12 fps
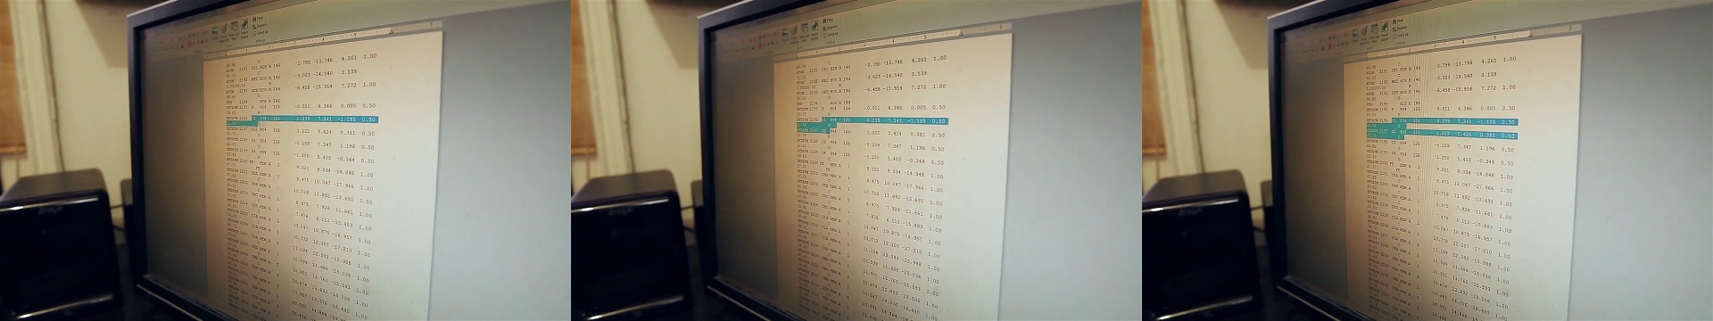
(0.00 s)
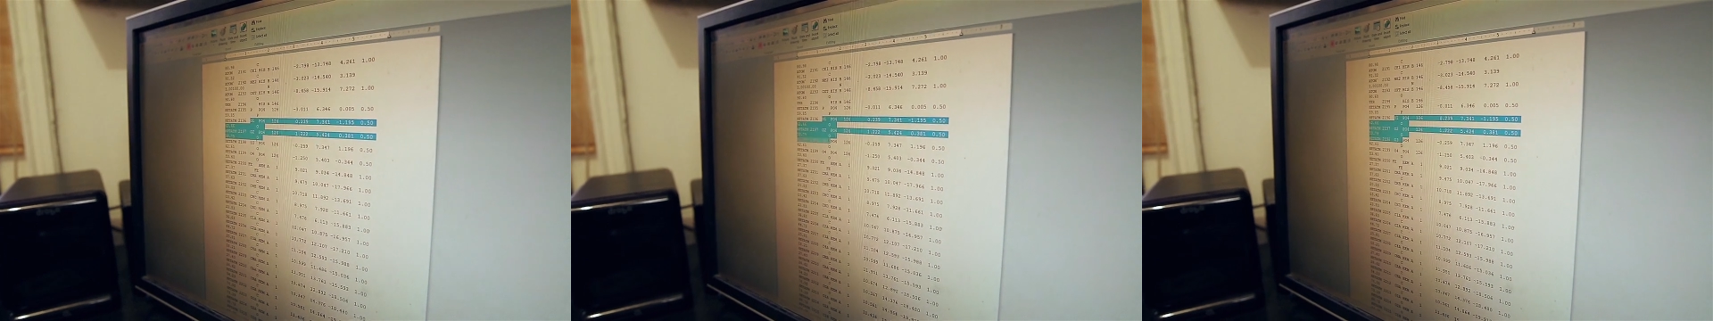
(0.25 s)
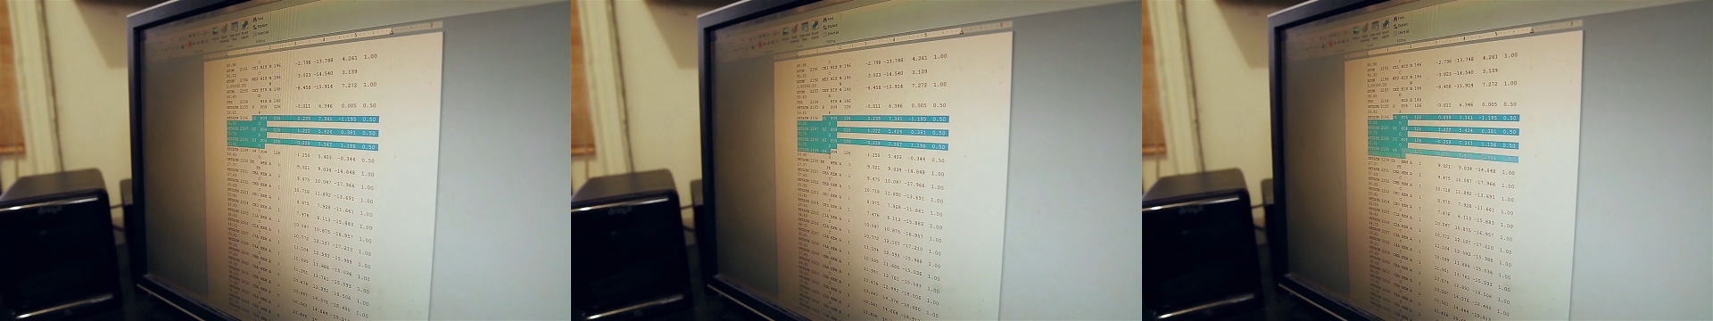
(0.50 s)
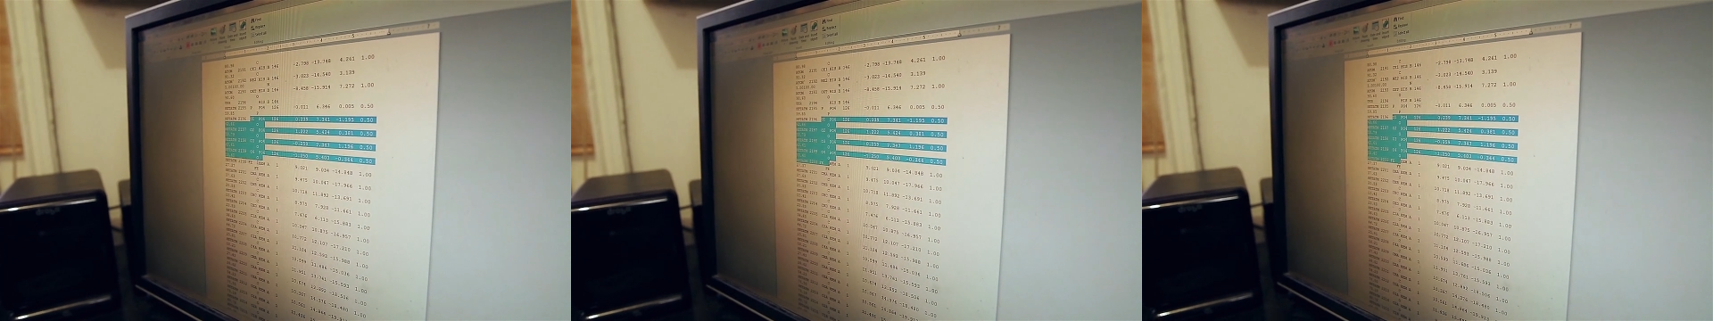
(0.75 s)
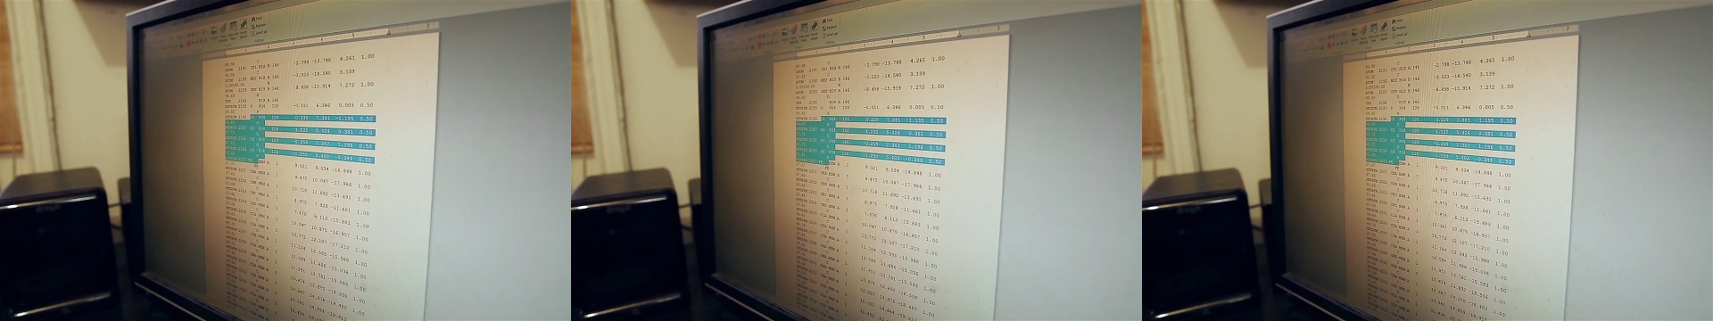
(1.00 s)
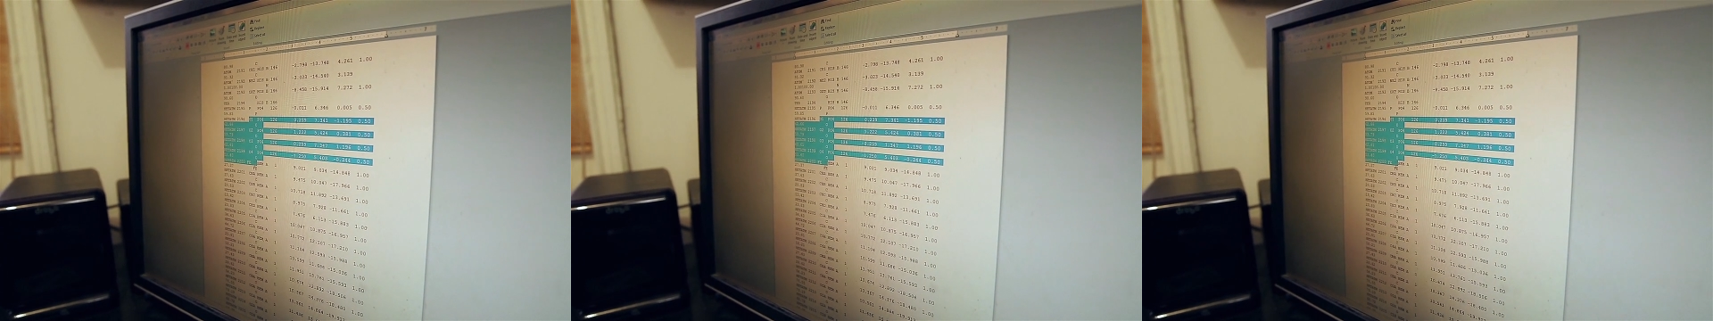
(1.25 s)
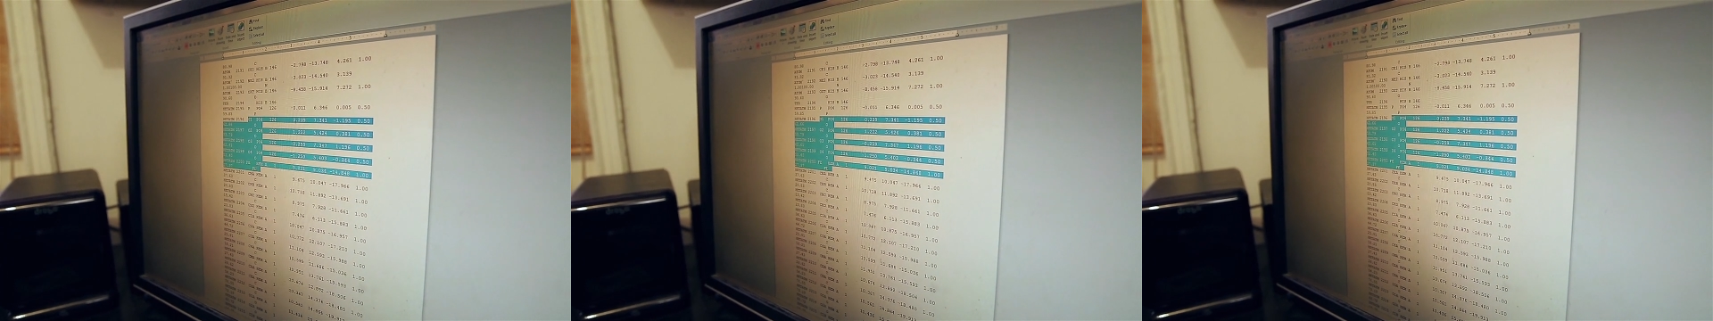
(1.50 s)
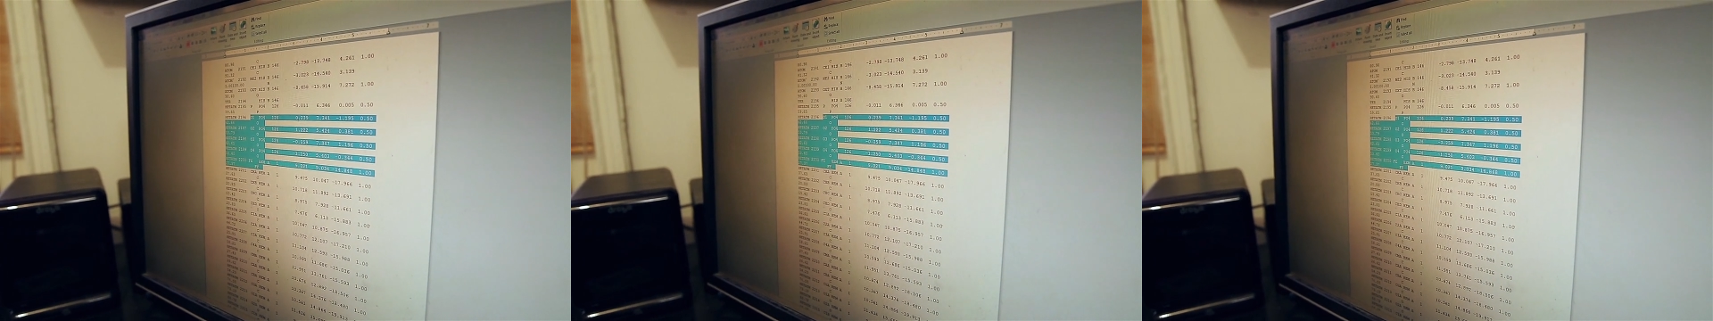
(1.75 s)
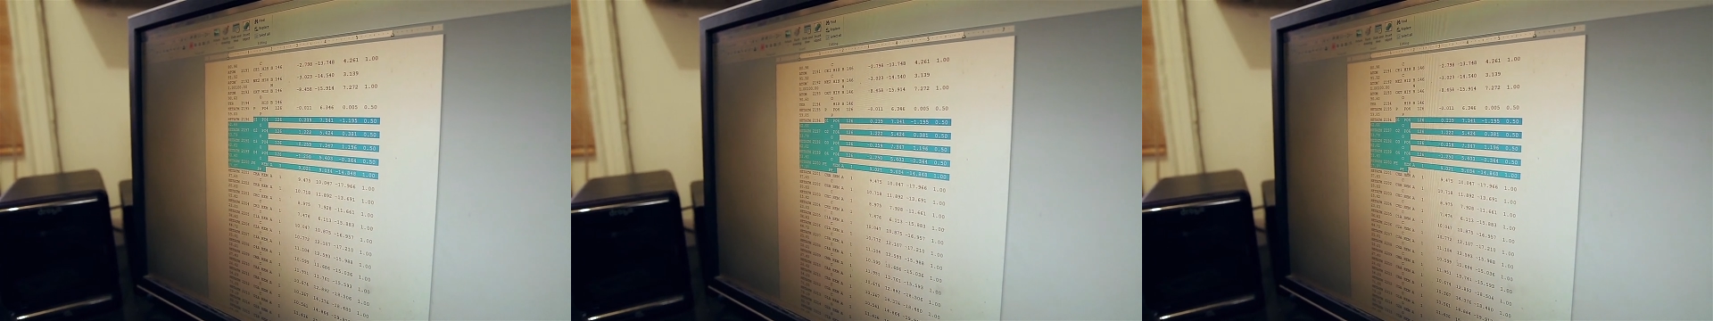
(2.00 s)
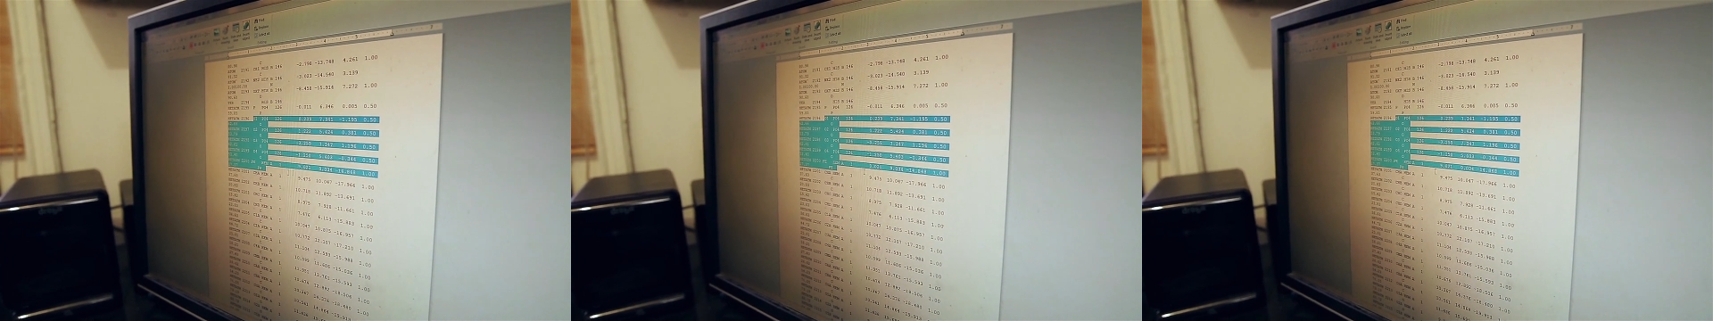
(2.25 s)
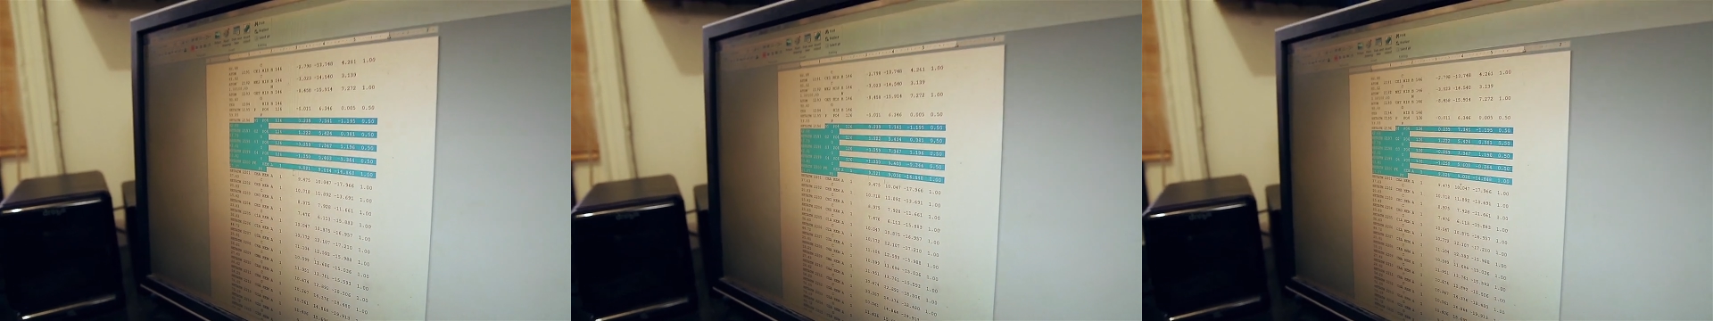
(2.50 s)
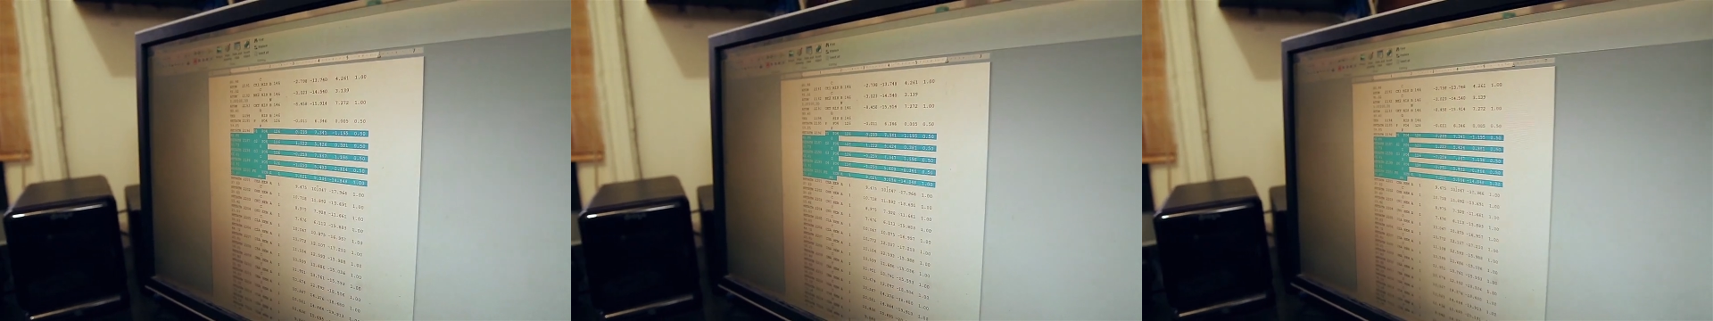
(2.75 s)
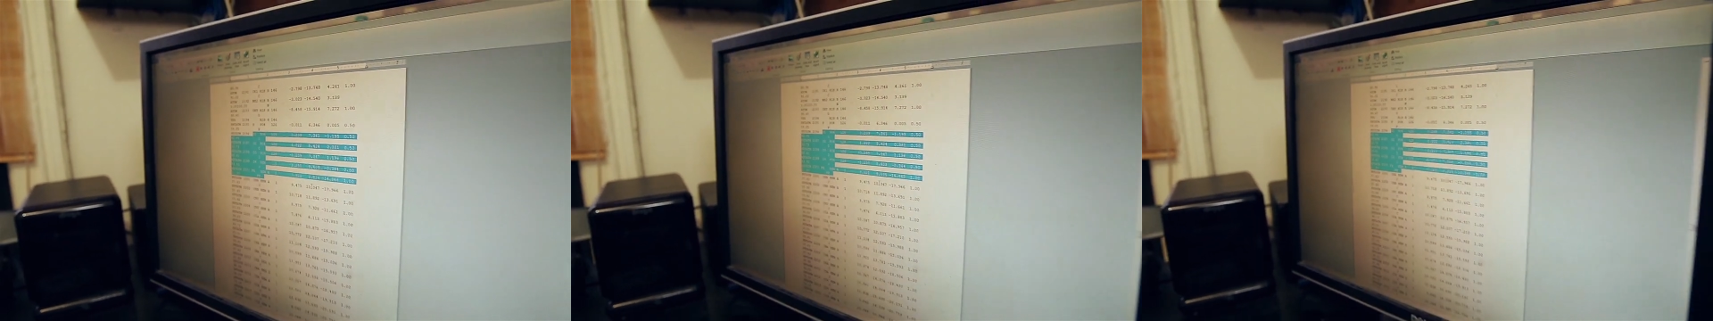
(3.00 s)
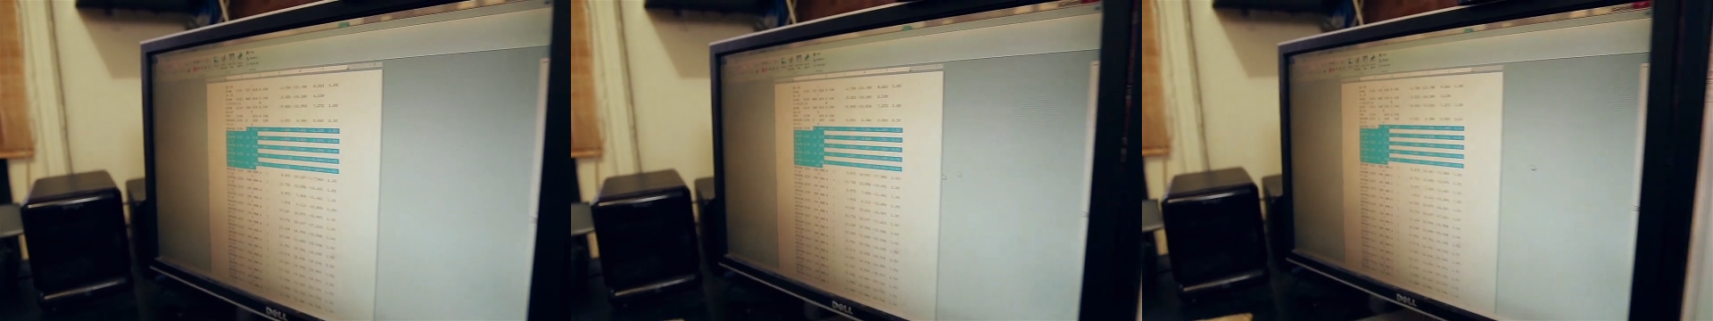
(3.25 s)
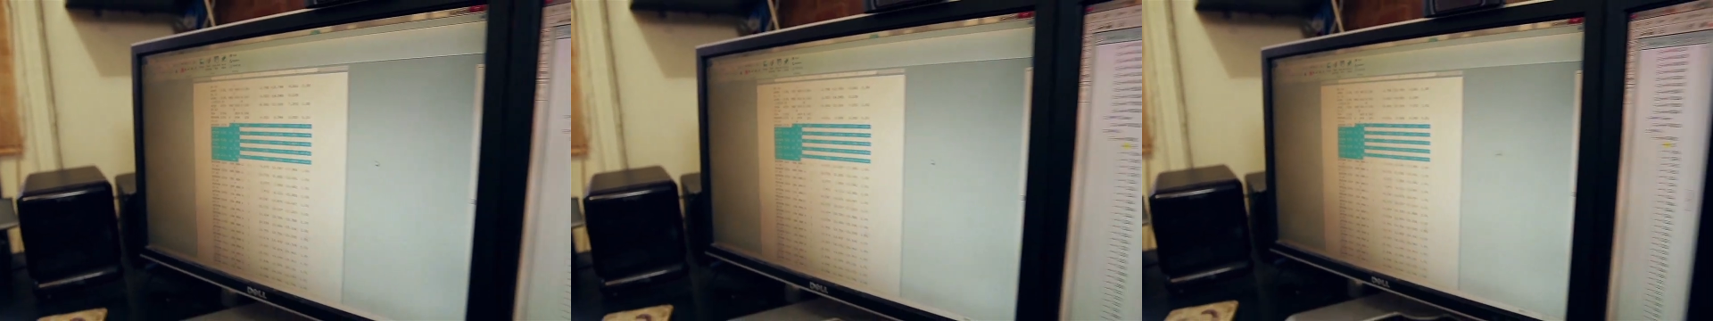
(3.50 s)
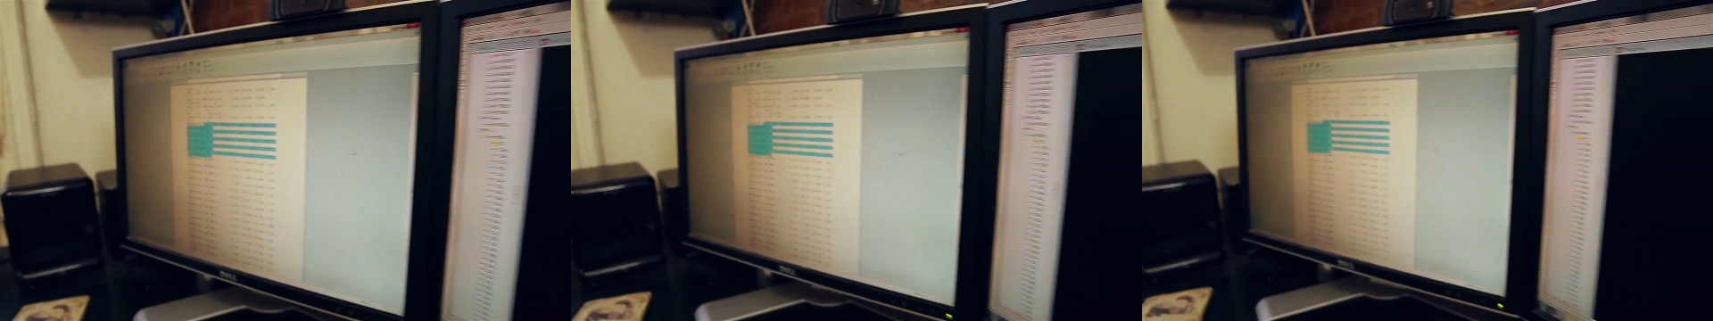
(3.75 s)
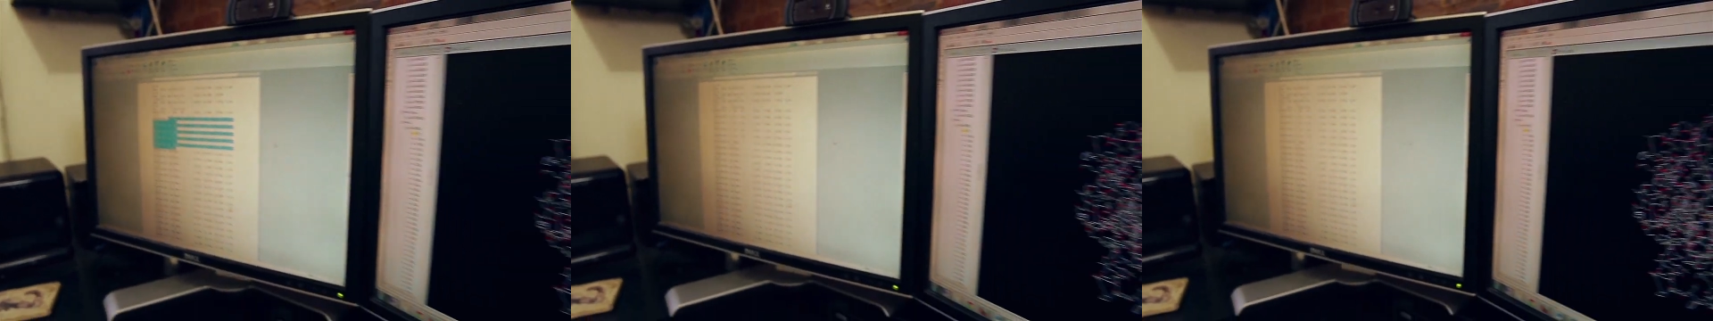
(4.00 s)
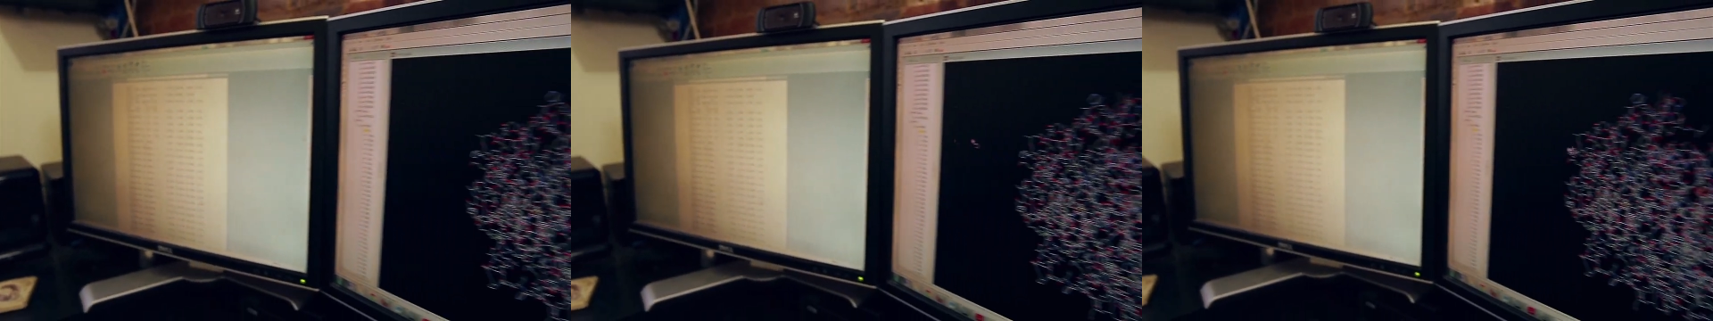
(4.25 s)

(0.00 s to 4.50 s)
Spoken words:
Nobody's mouth can be seen.